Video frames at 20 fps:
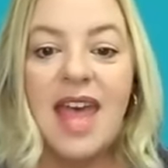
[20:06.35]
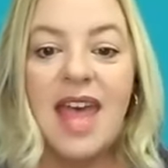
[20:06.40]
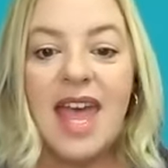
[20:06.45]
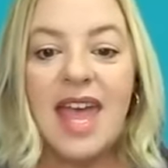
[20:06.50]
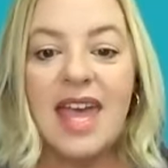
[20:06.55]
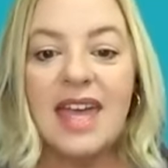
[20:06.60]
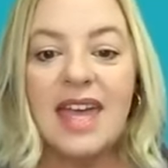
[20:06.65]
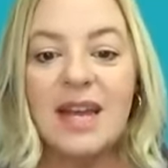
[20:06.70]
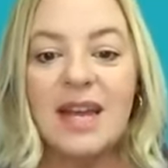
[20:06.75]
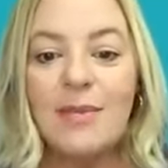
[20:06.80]

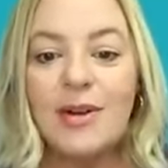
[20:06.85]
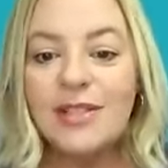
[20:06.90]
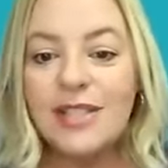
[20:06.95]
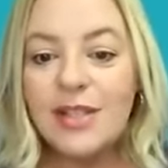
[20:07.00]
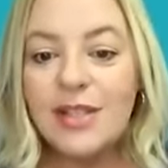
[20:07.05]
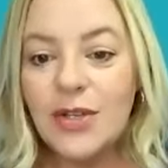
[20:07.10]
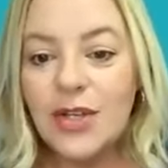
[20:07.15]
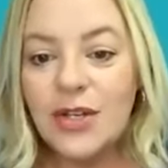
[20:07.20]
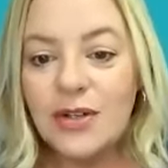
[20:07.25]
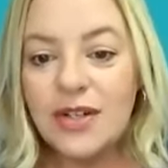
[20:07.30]
And I'm
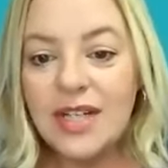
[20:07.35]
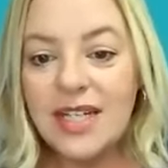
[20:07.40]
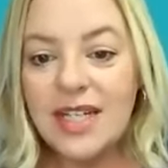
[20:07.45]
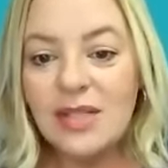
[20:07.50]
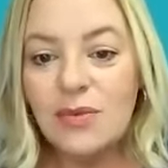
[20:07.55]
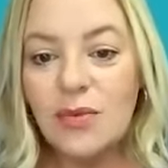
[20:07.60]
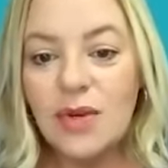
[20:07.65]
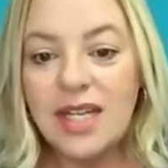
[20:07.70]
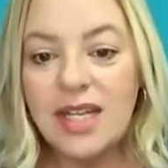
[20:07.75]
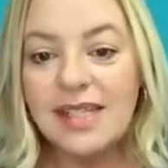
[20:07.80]
also
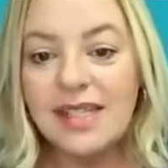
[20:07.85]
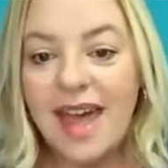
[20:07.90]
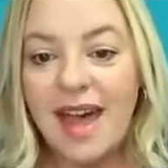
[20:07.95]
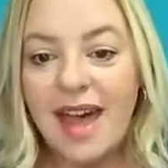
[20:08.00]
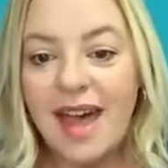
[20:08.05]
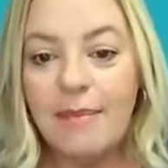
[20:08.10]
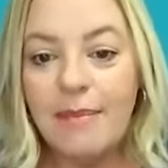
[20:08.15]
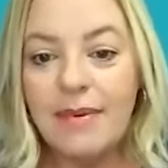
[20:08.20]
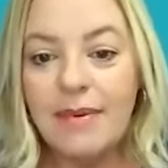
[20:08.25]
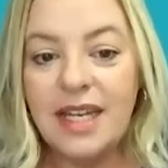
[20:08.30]
curious what is
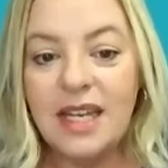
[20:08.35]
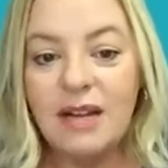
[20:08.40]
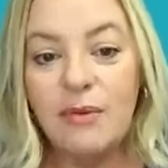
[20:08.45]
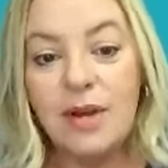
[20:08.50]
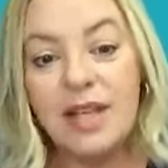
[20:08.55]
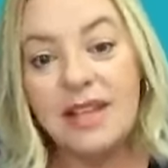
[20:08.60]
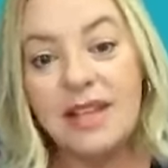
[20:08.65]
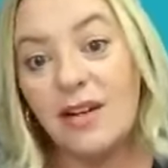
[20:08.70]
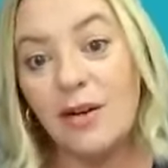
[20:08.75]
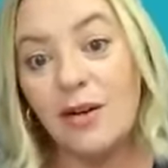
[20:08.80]
happening
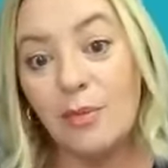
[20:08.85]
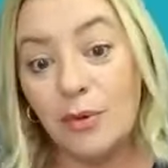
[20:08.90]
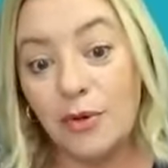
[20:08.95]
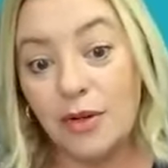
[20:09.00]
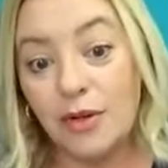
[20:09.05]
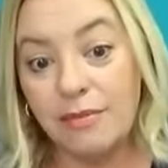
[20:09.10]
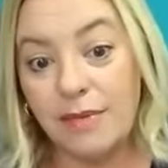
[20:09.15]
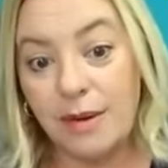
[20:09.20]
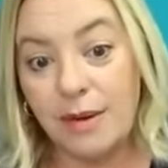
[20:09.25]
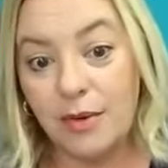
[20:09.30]
with their
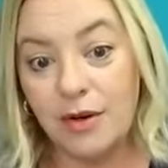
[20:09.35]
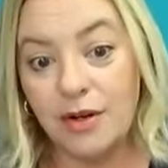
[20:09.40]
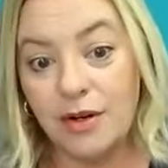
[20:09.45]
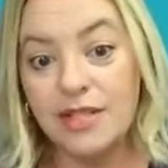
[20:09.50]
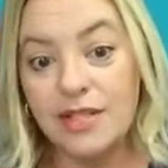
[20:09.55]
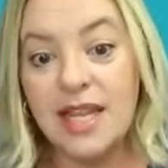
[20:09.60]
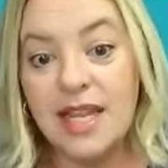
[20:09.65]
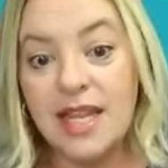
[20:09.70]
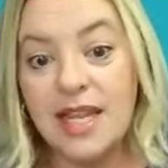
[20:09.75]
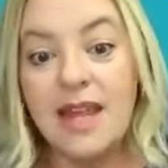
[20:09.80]
board members.